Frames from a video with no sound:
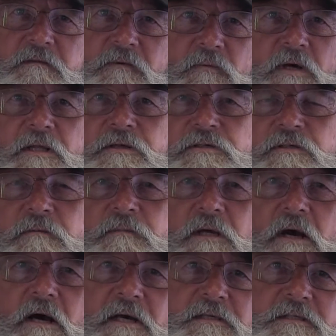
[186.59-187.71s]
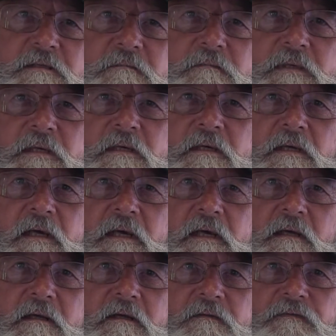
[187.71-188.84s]
and the weather should be awesome.
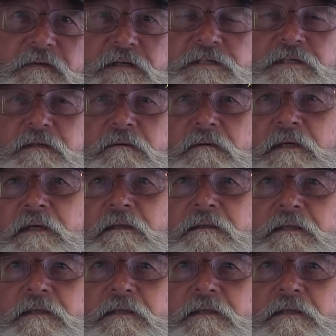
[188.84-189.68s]
And fishing, well,